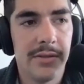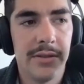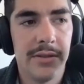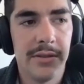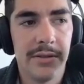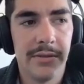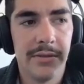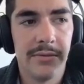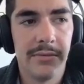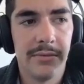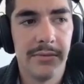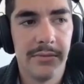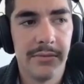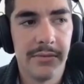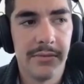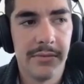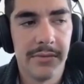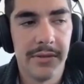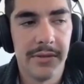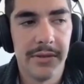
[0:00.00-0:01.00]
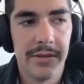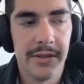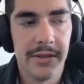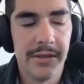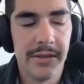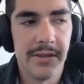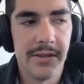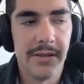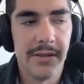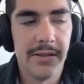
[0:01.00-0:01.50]
So
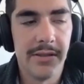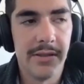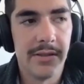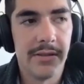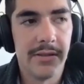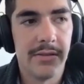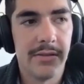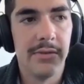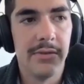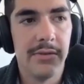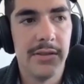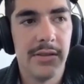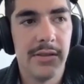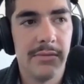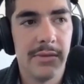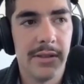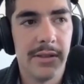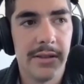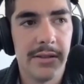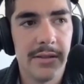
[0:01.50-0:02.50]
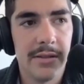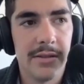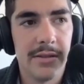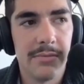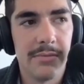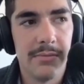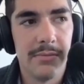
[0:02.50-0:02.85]
it's easiest to reason about this